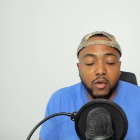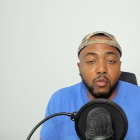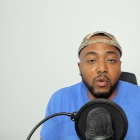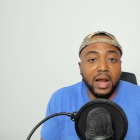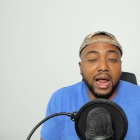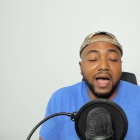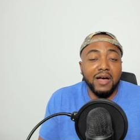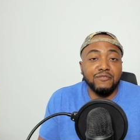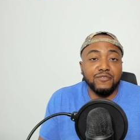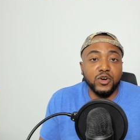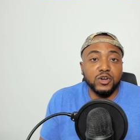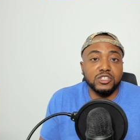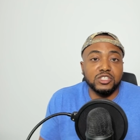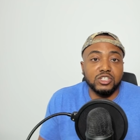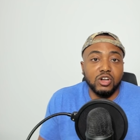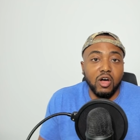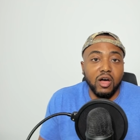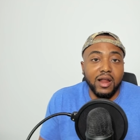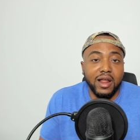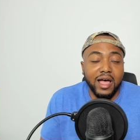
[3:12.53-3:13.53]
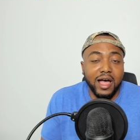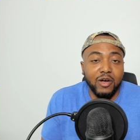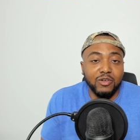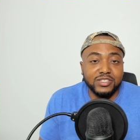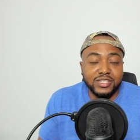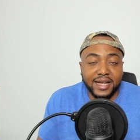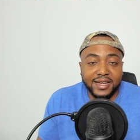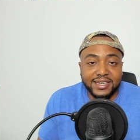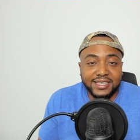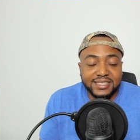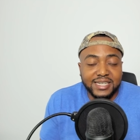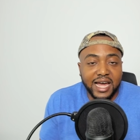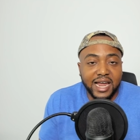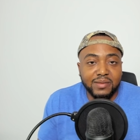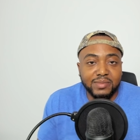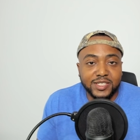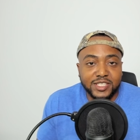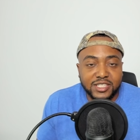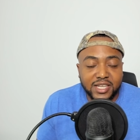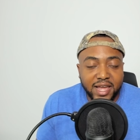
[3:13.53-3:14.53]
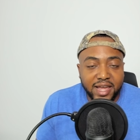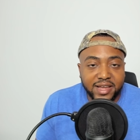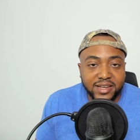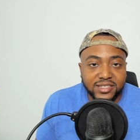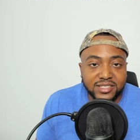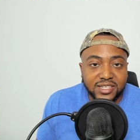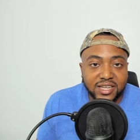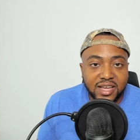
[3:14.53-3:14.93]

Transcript: when I first saw it, I was like, this got to be staged,